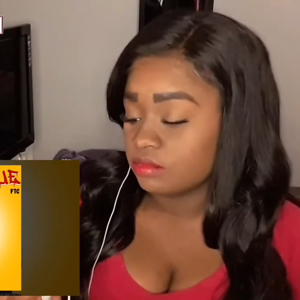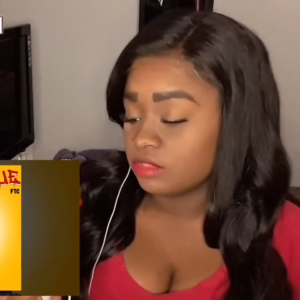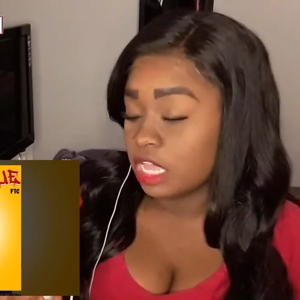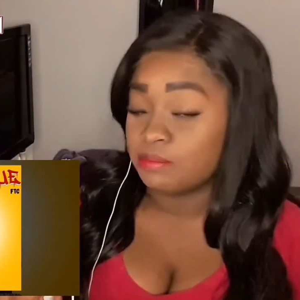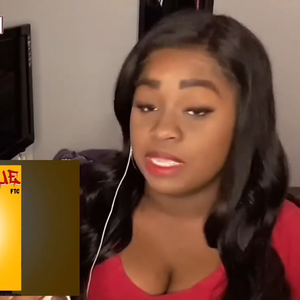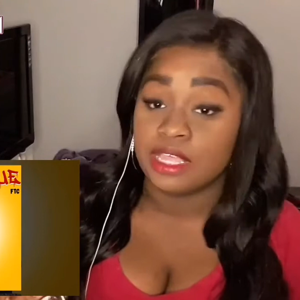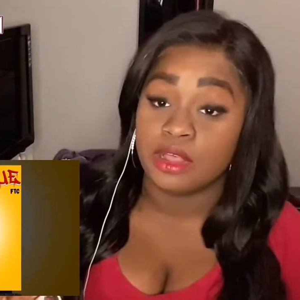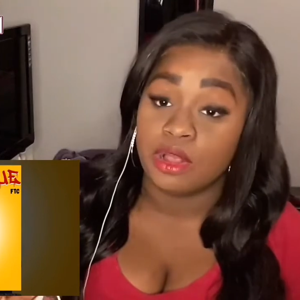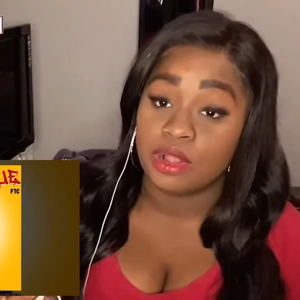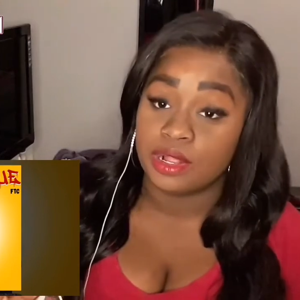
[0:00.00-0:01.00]
That beat
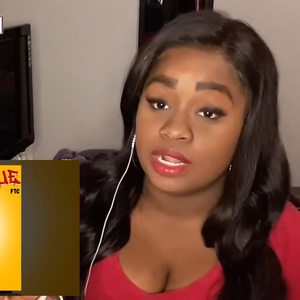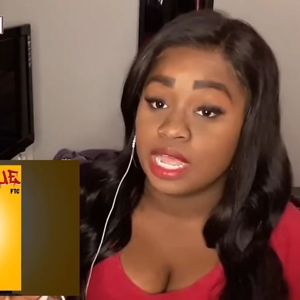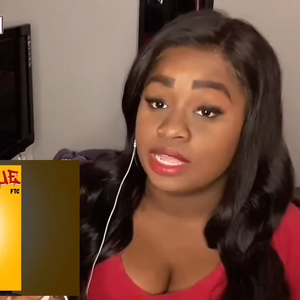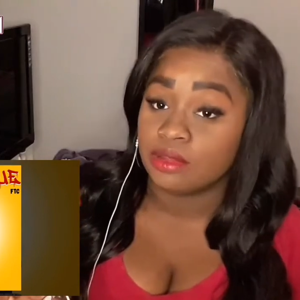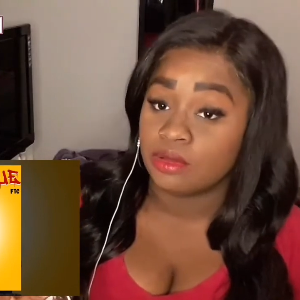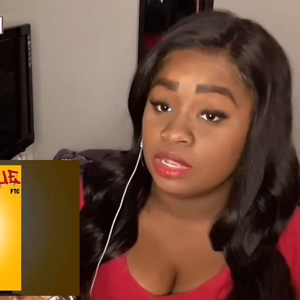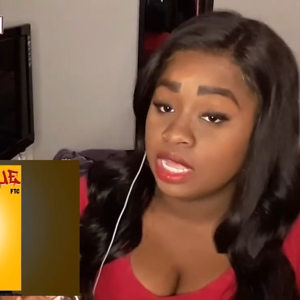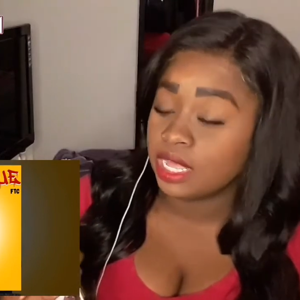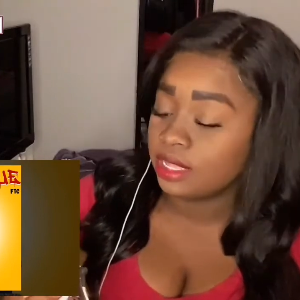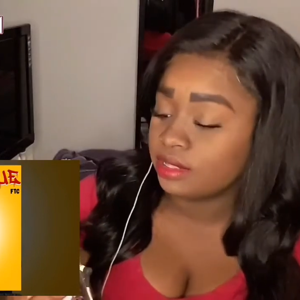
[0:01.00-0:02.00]
hard. I ain't
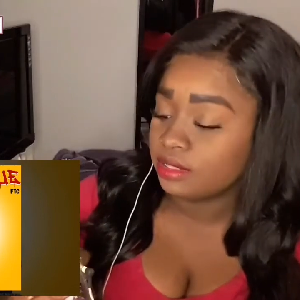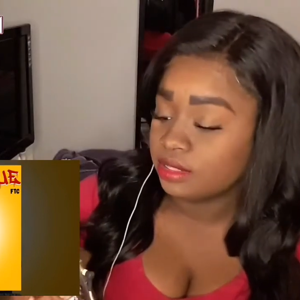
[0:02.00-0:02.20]
gonna